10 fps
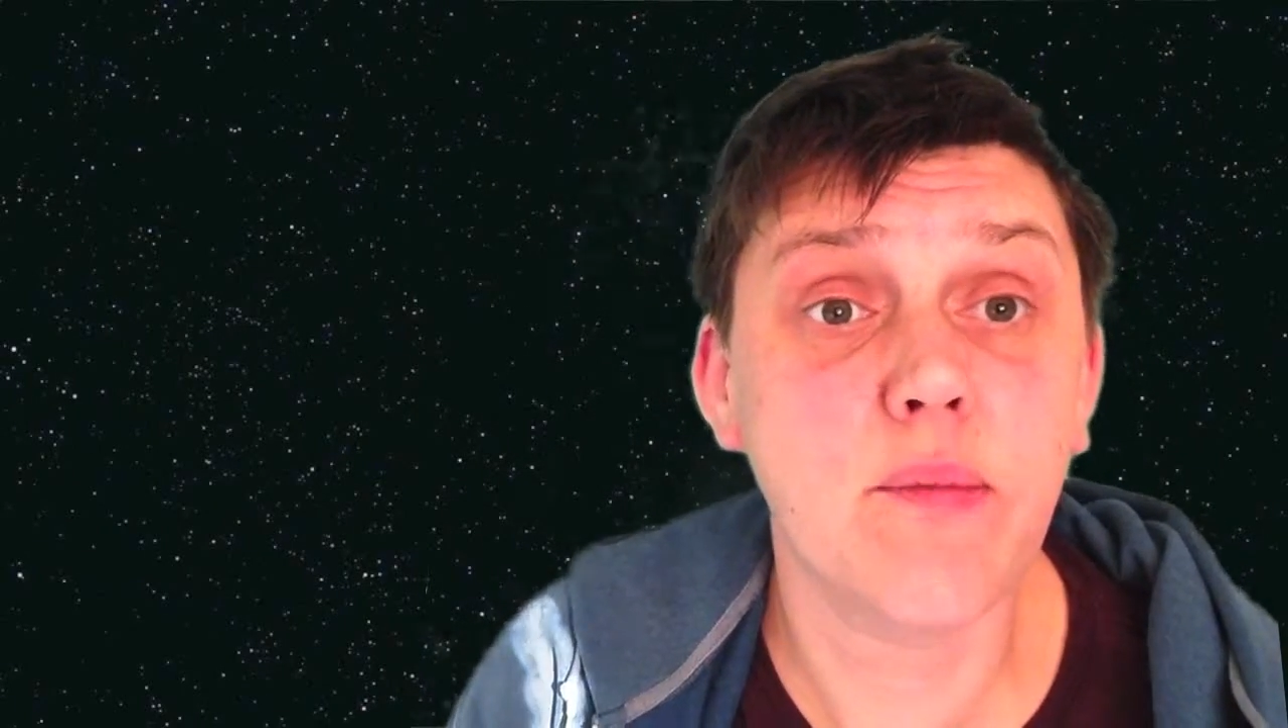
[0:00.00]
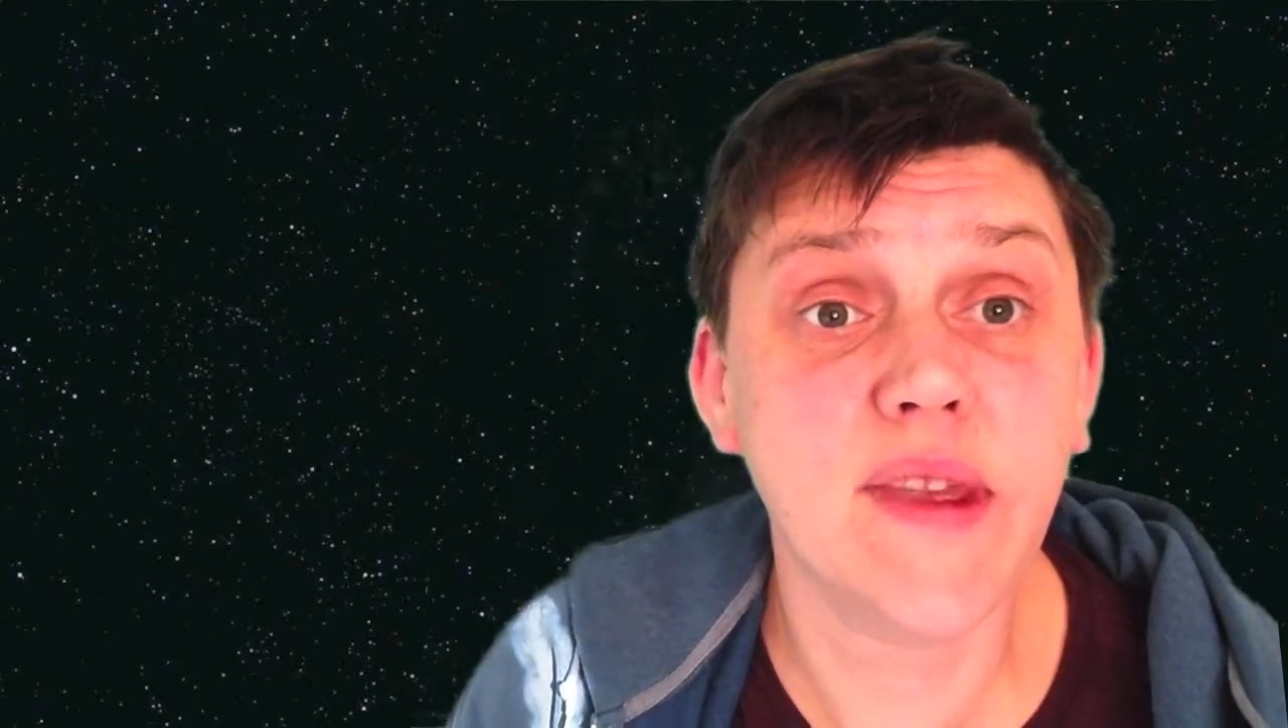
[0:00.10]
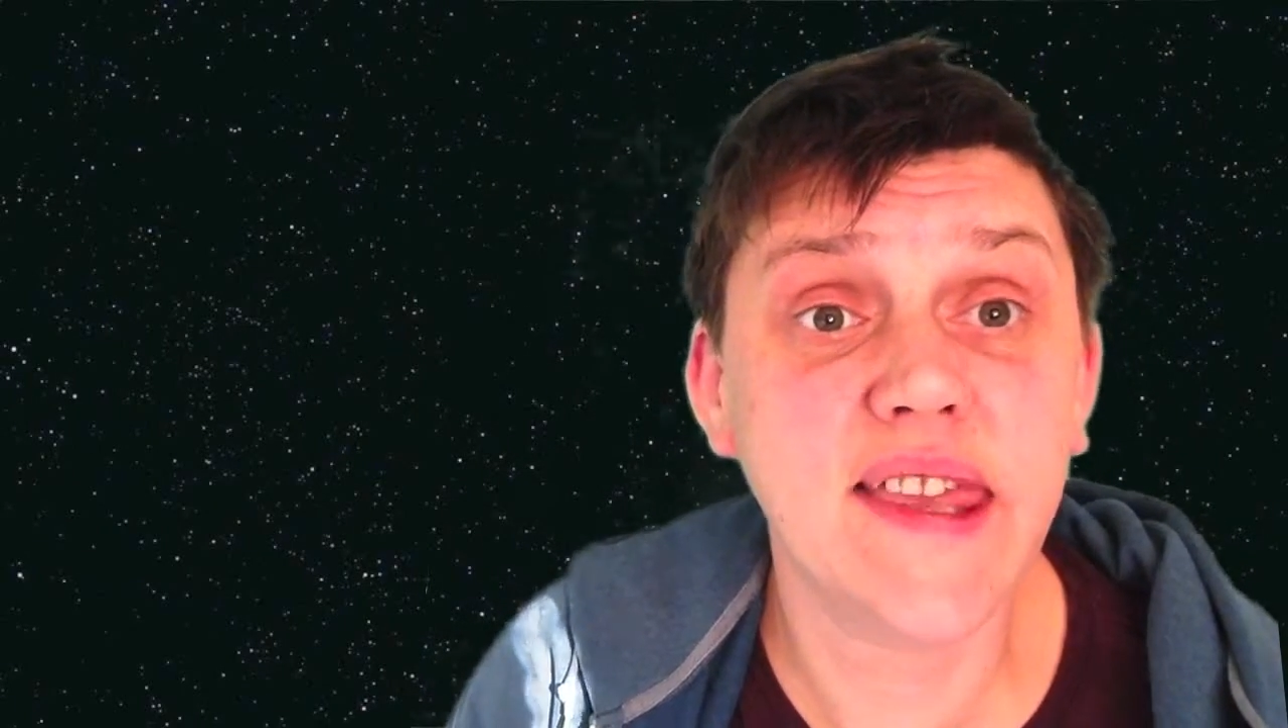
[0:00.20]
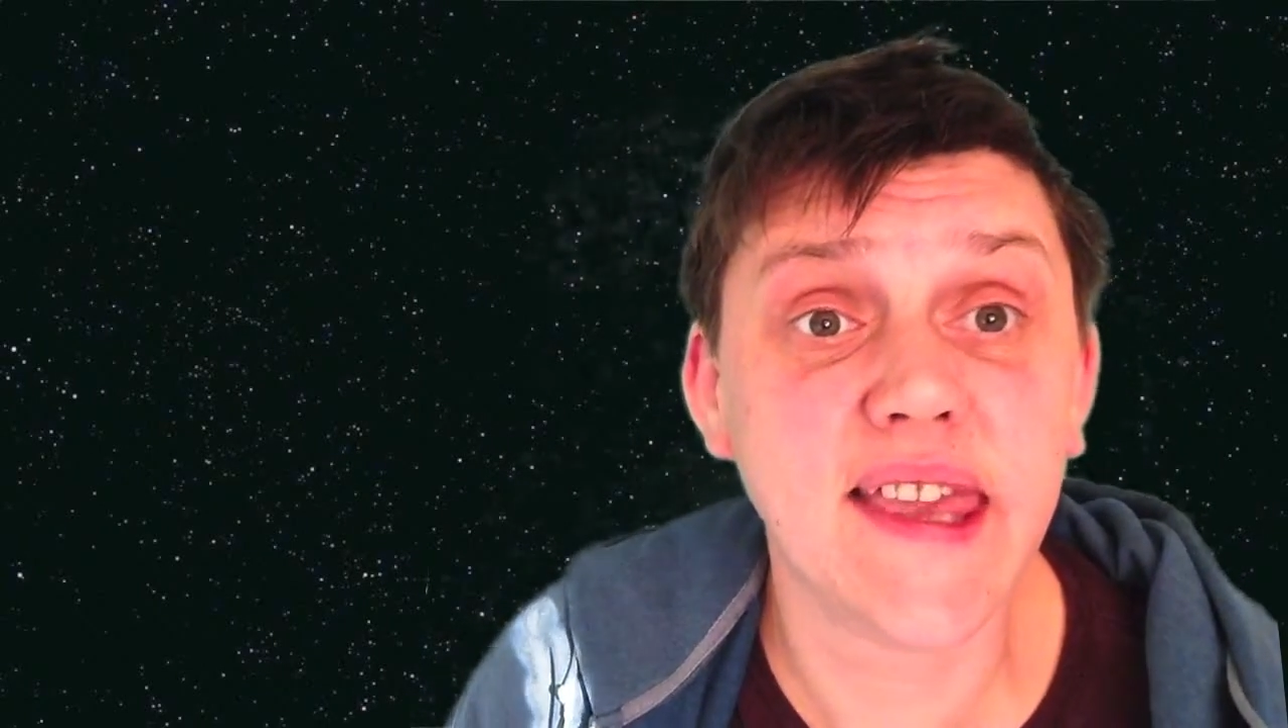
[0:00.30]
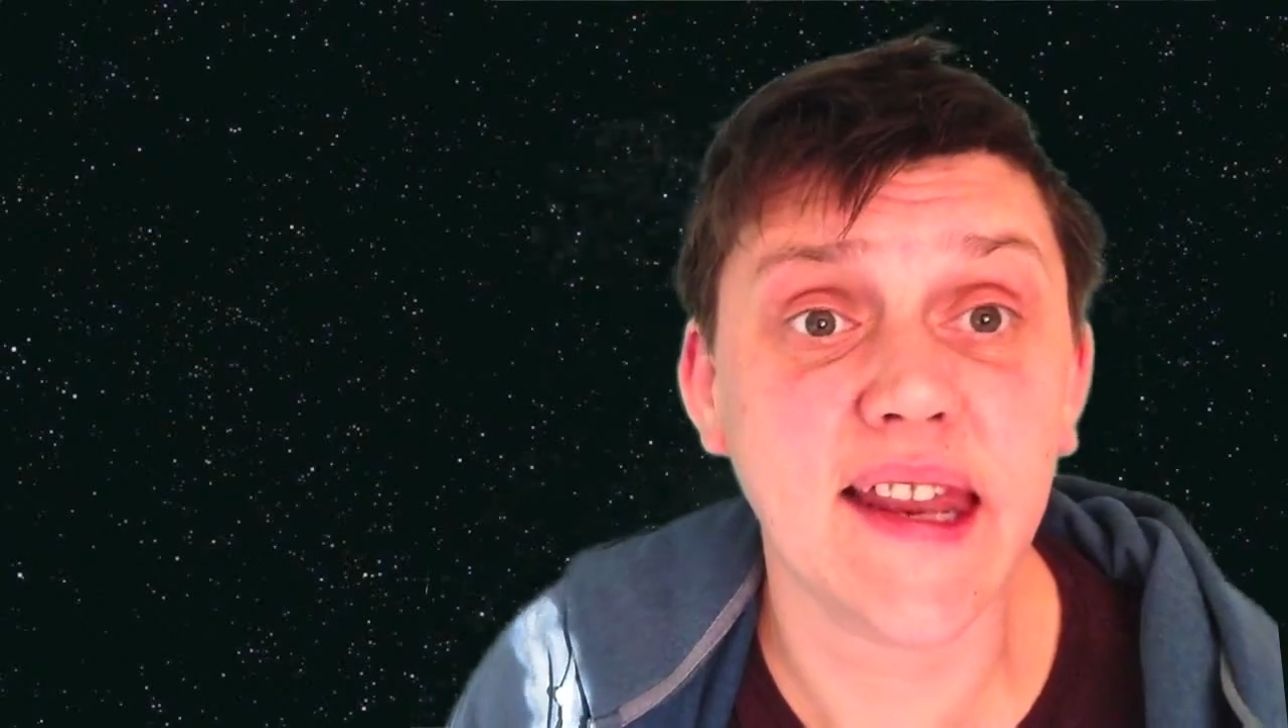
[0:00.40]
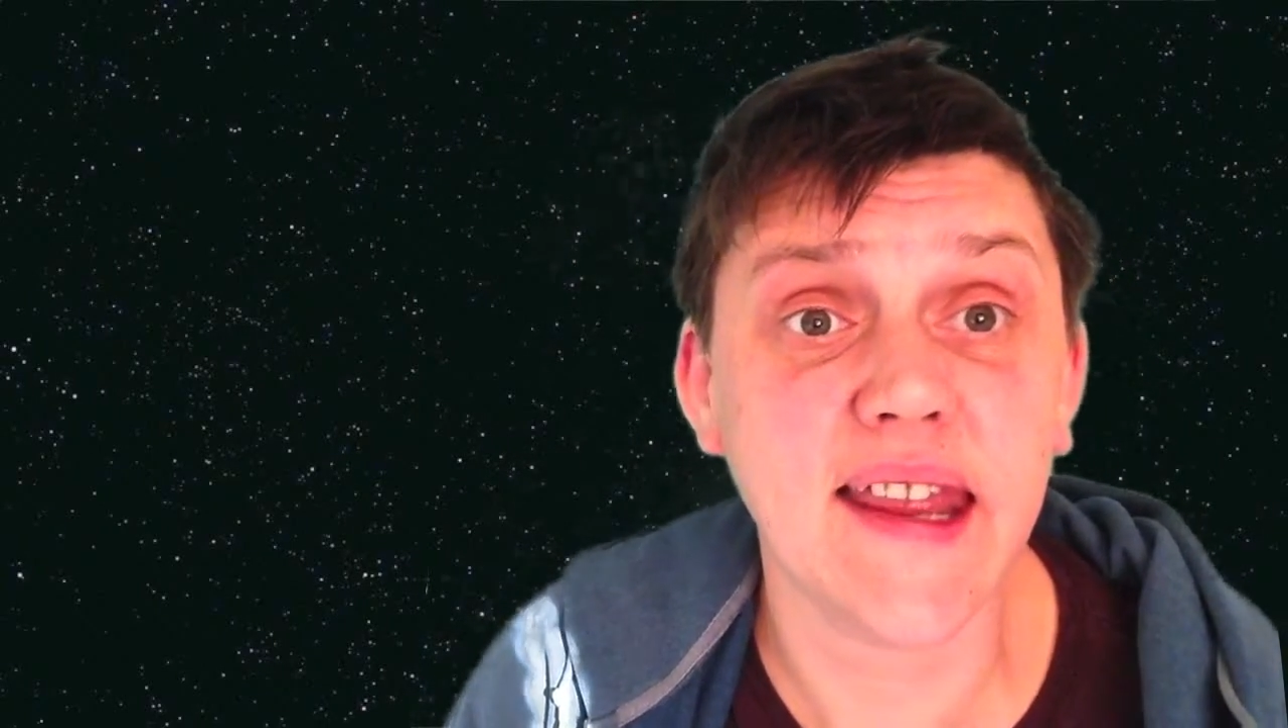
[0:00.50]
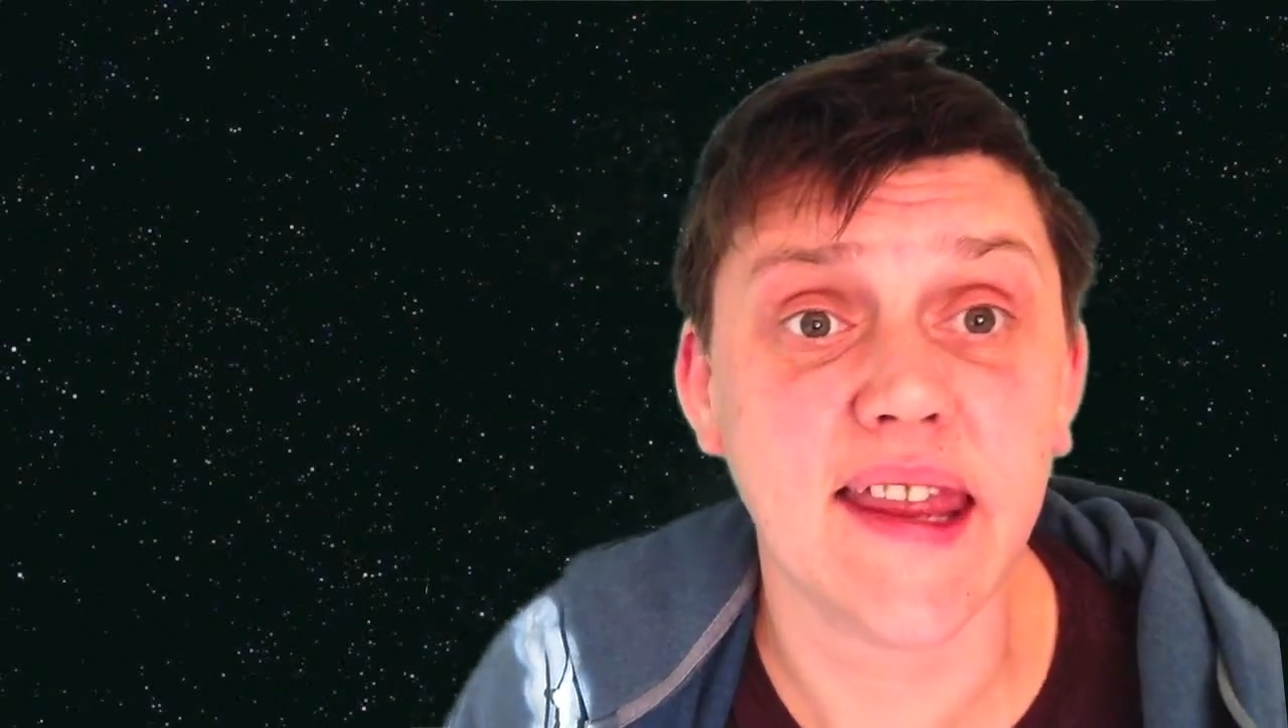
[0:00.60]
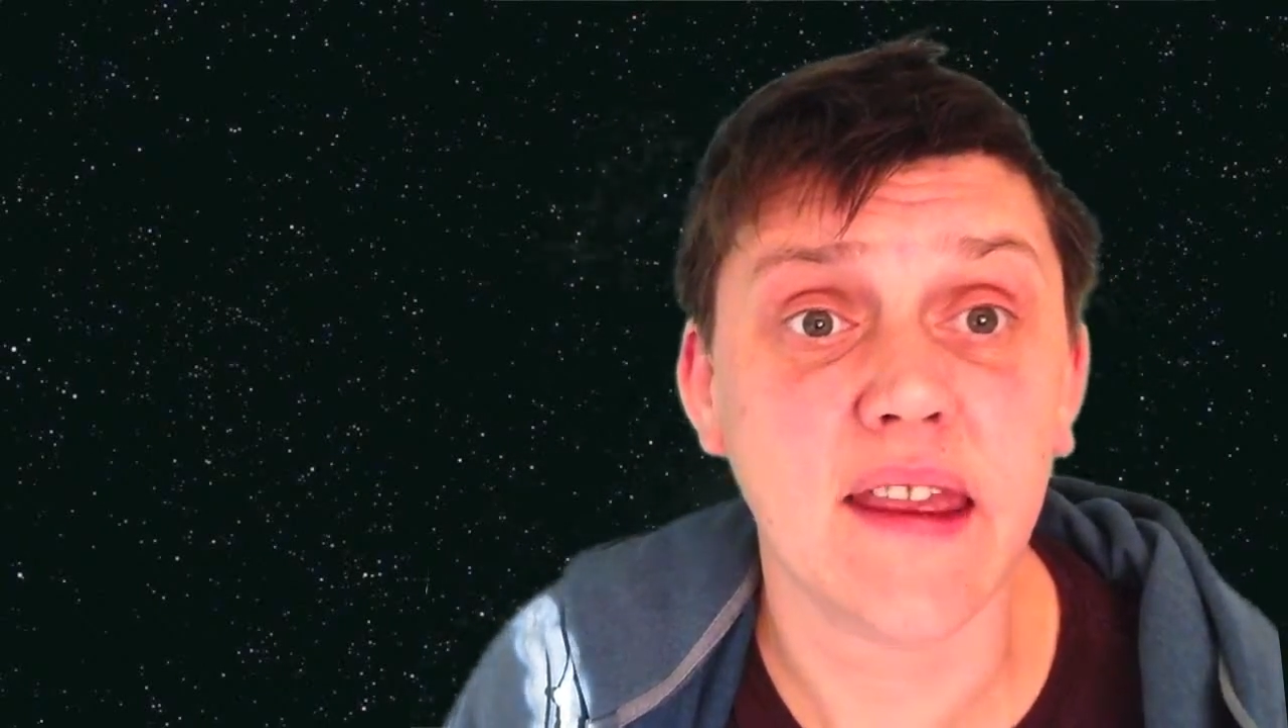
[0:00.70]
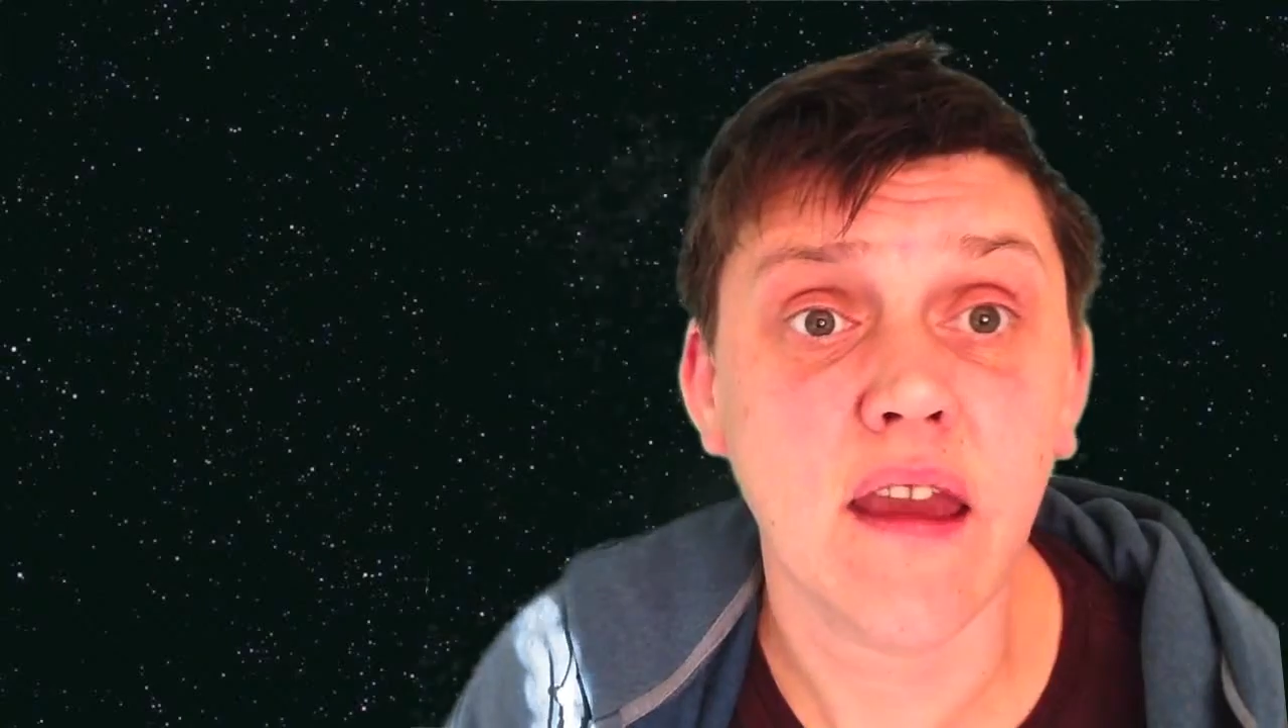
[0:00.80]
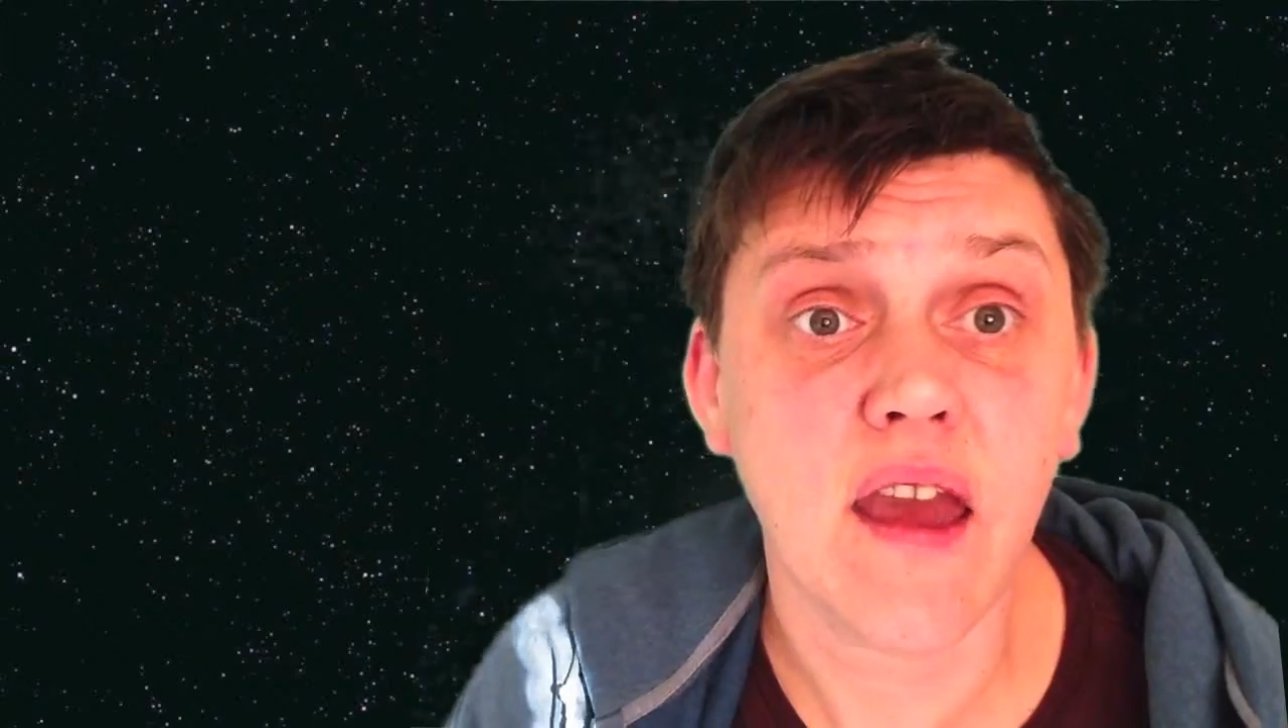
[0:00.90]

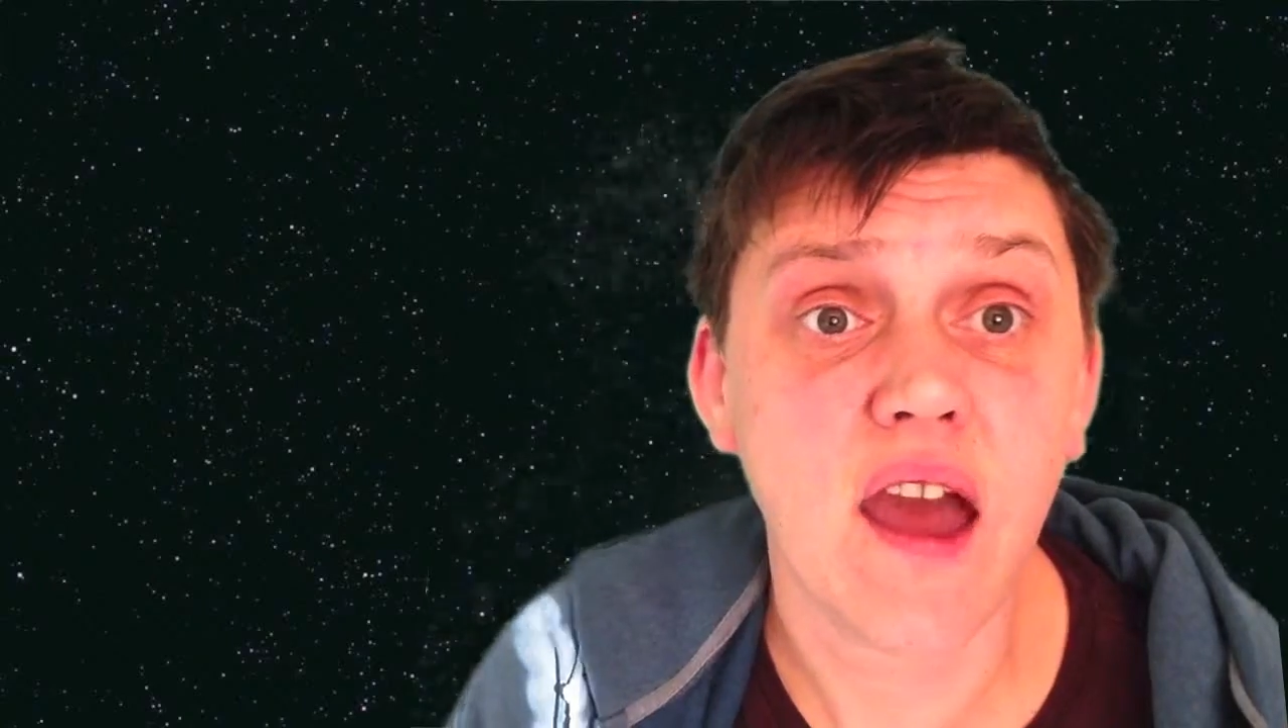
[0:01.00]
beginning